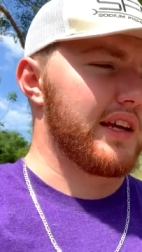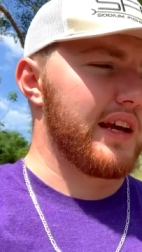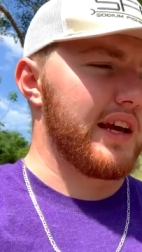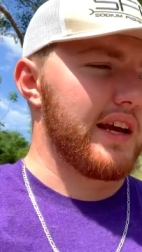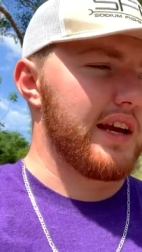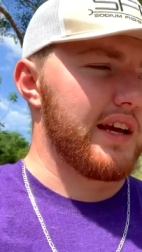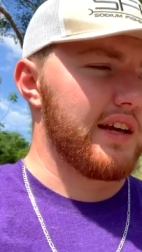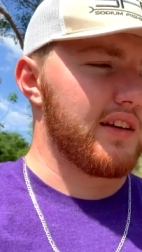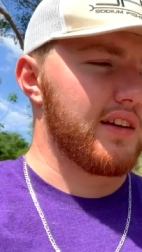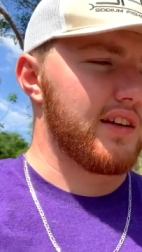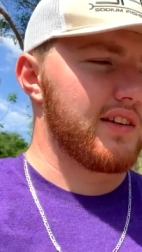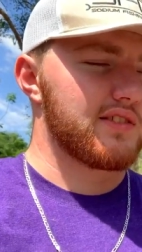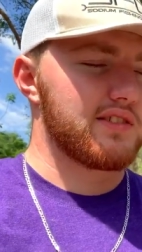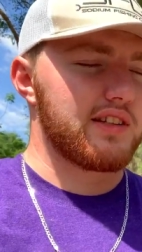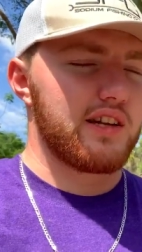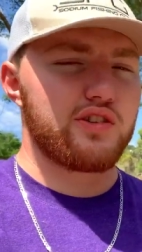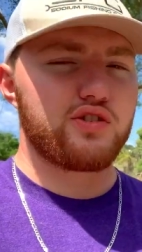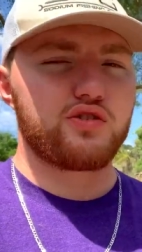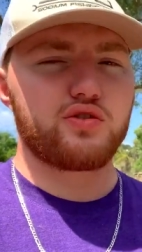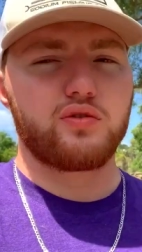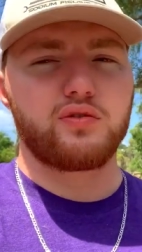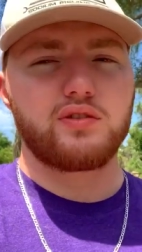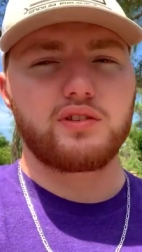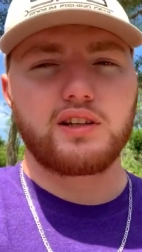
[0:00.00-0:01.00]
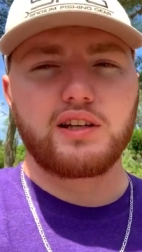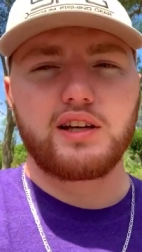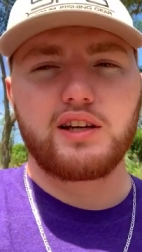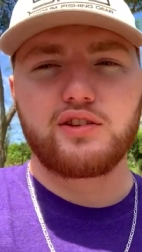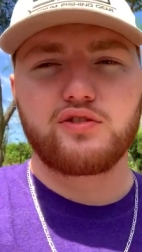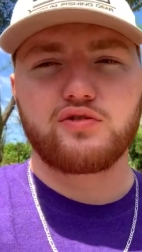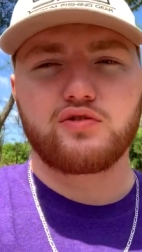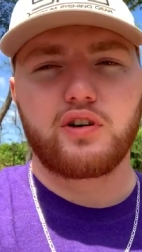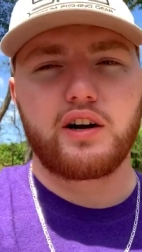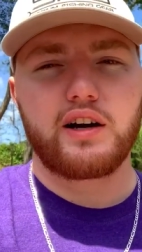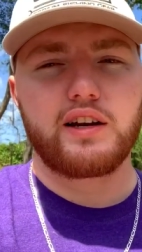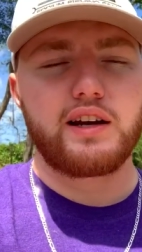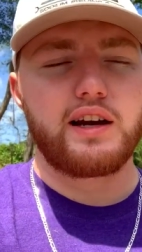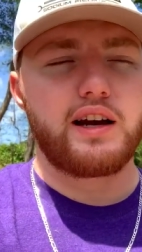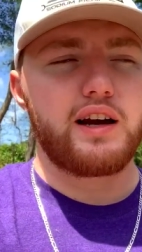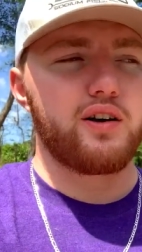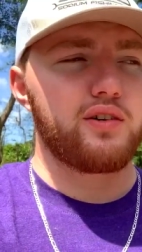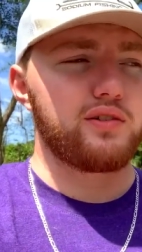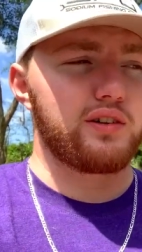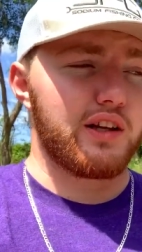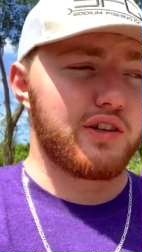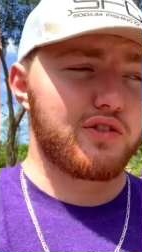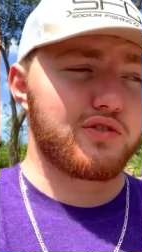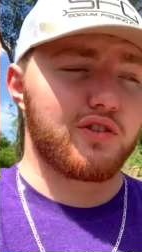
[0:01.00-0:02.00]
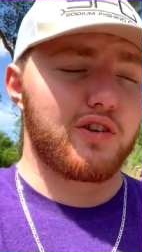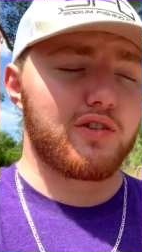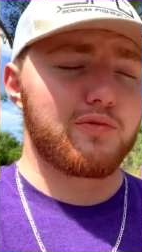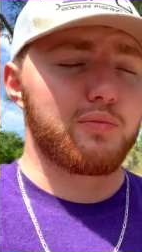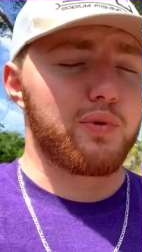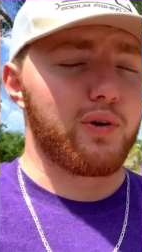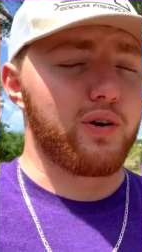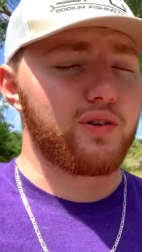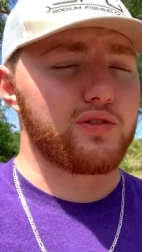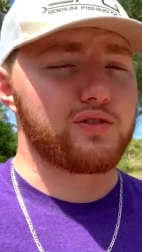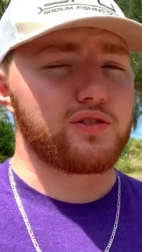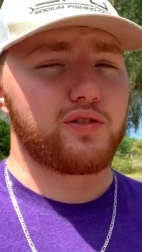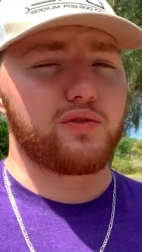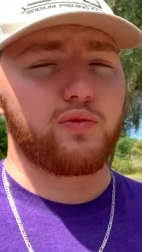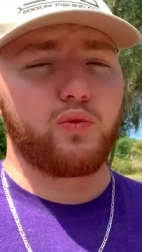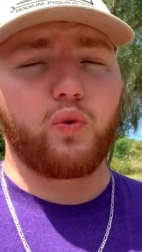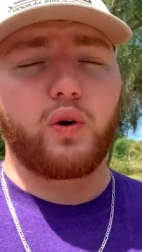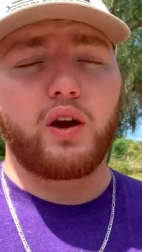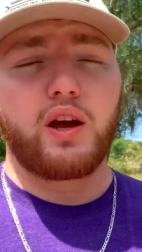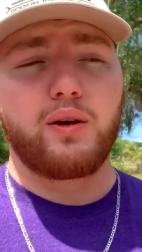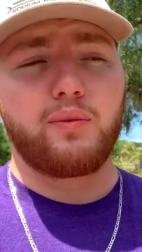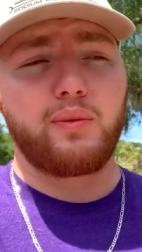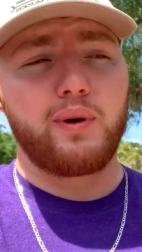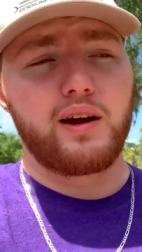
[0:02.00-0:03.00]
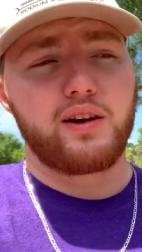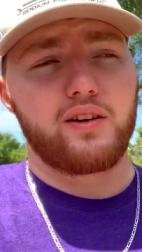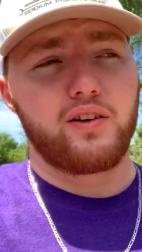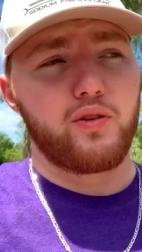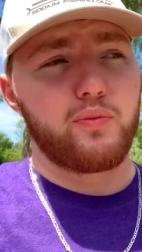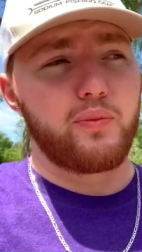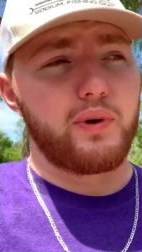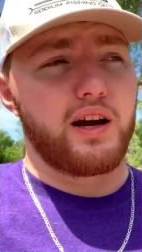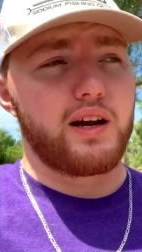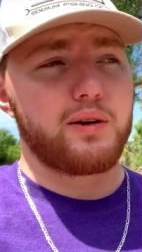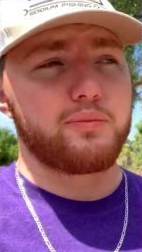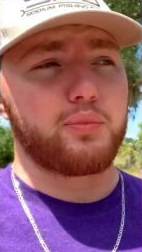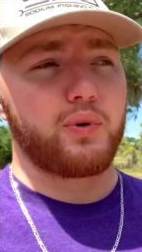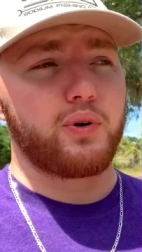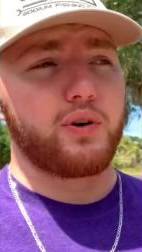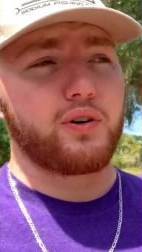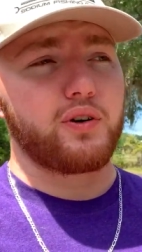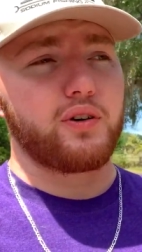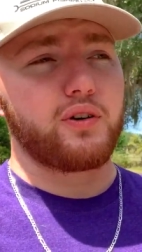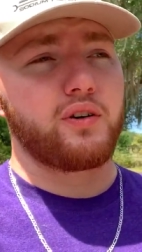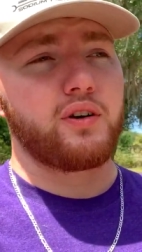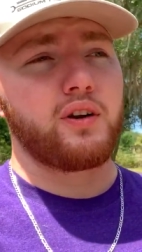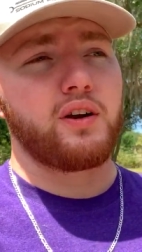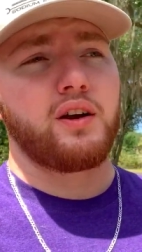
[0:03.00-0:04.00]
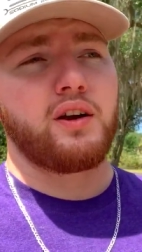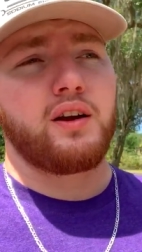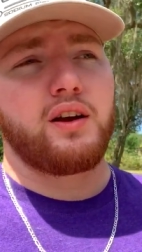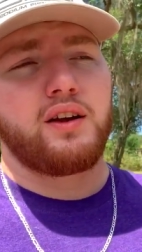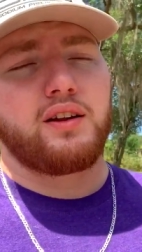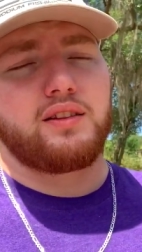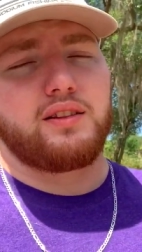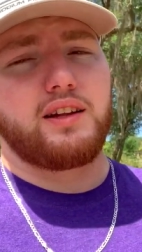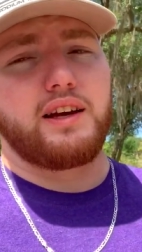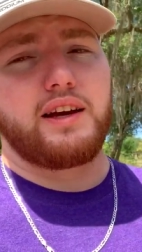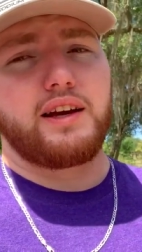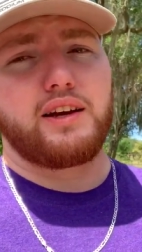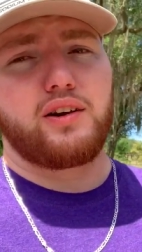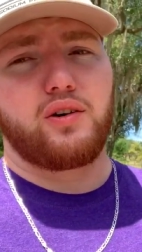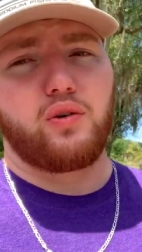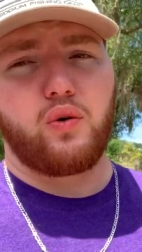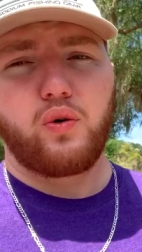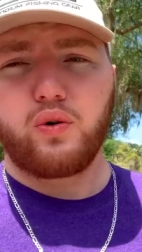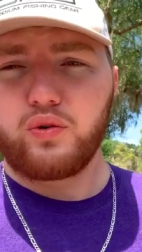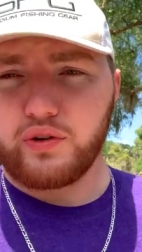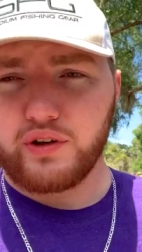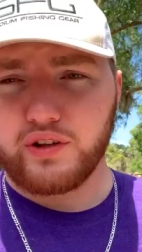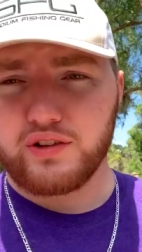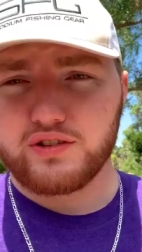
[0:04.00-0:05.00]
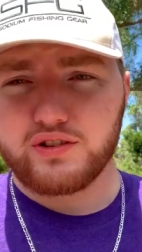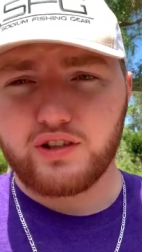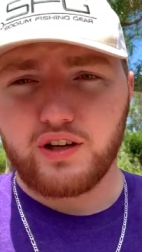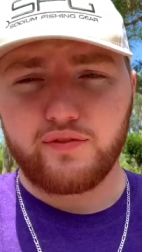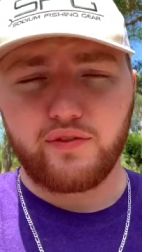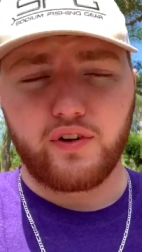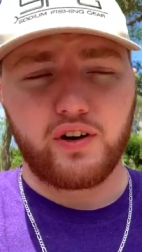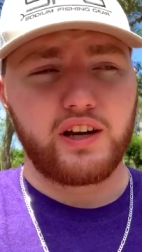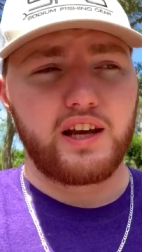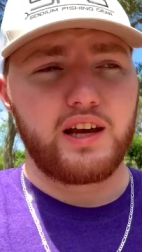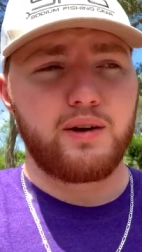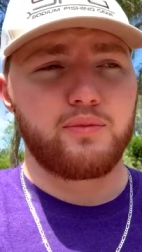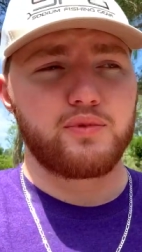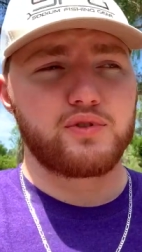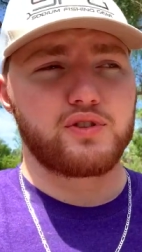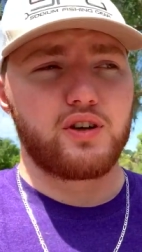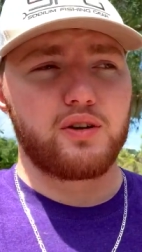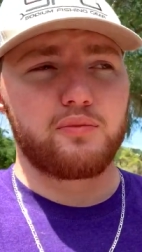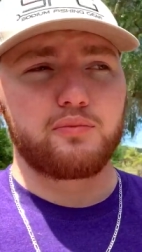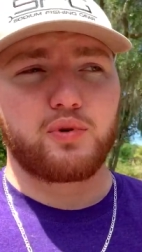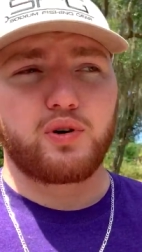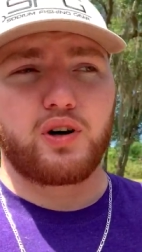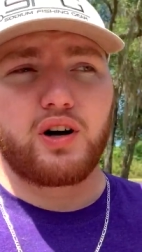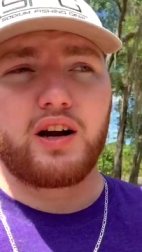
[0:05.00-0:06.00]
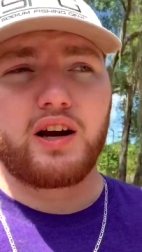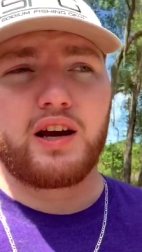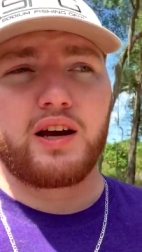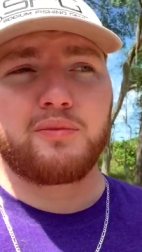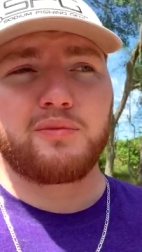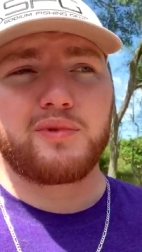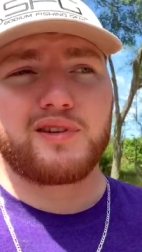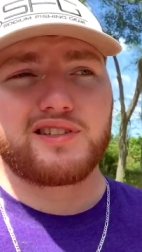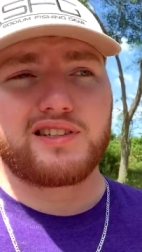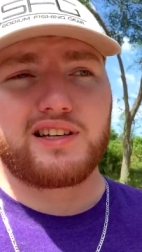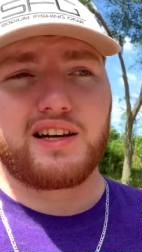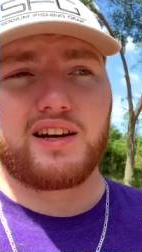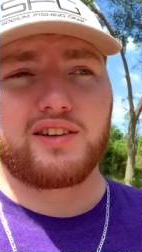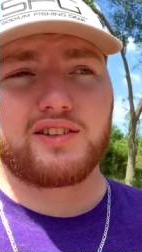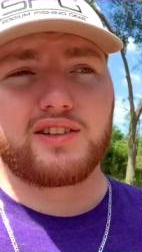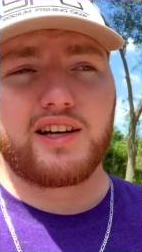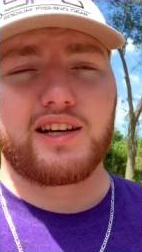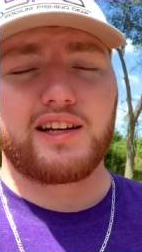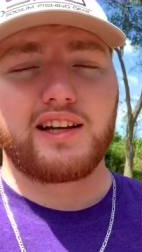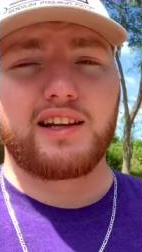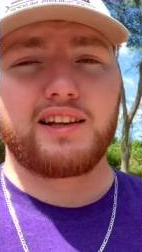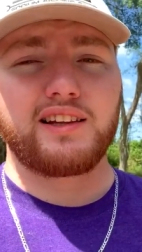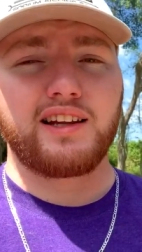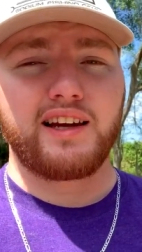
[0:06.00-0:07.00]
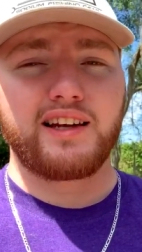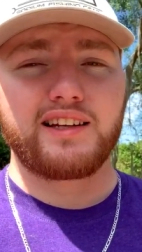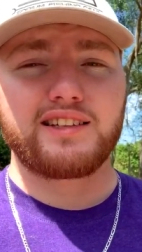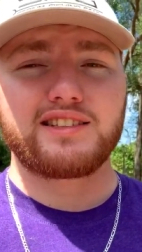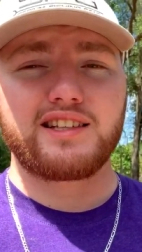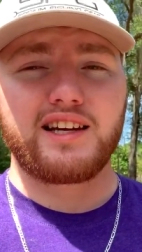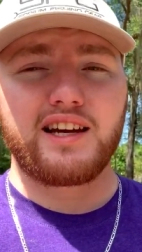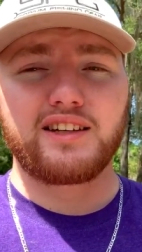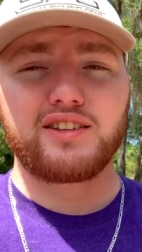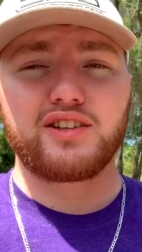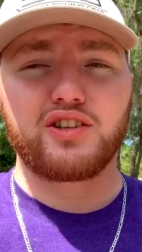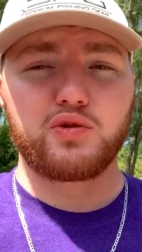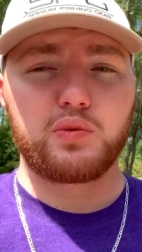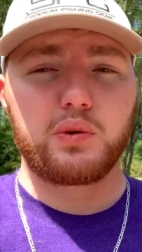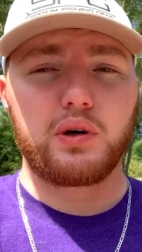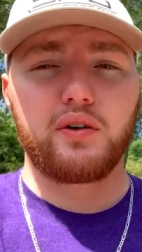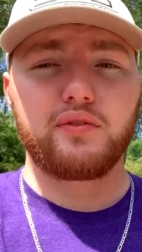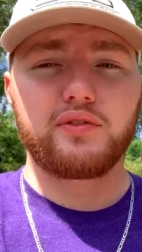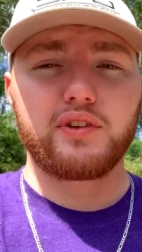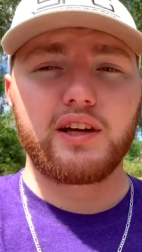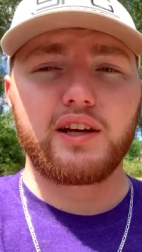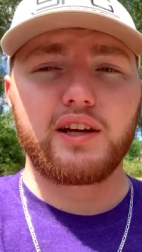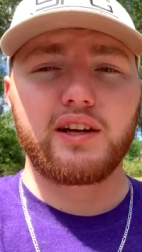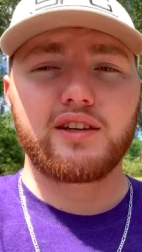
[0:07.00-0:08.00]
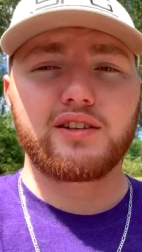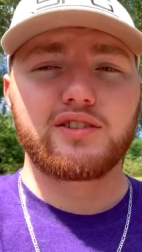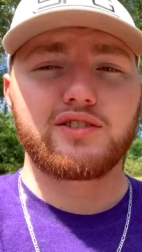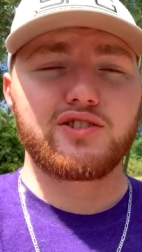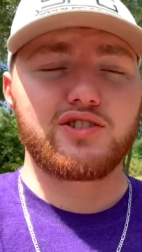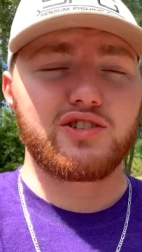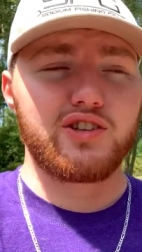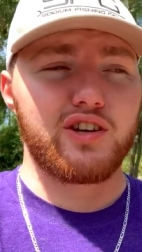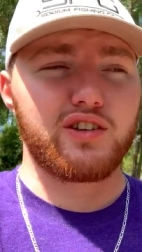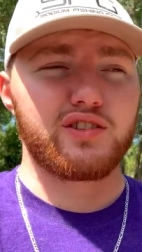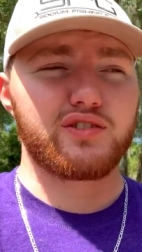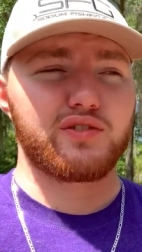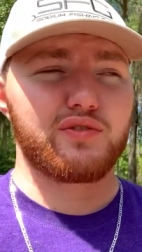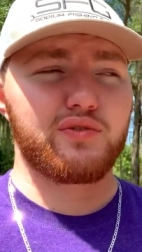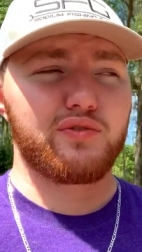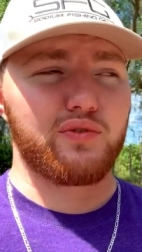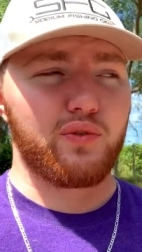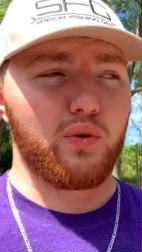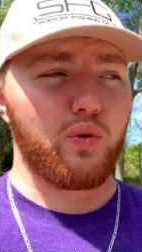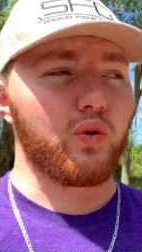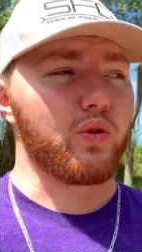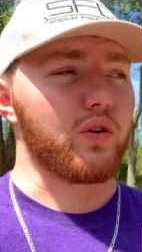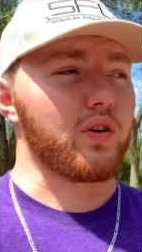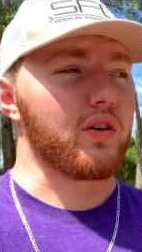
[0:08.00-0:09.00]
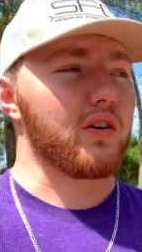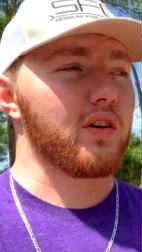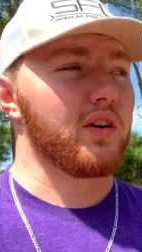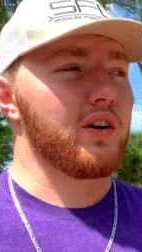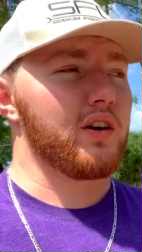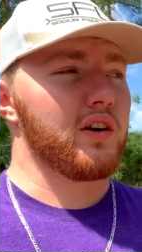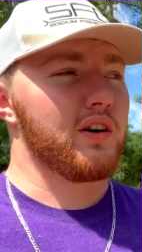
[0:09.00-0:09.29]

and essential needs right now. Like truck parts are way back on the back burner. Like ordering stuff on Amazon Prime is now taking like ten to twelve days just for